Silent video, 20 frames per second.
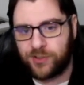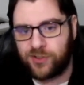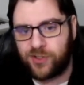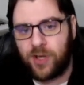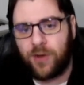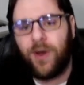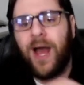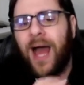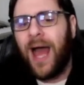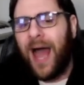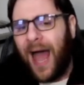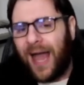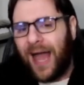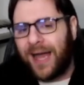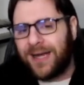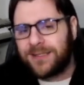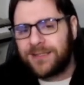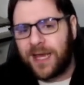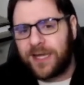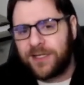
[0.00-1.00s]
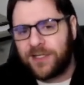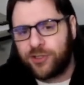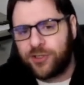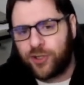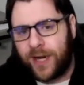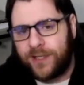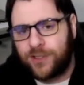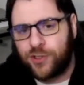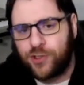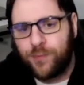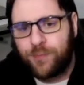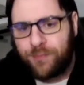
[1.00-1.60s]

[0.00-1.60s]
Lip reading: So I decided to try to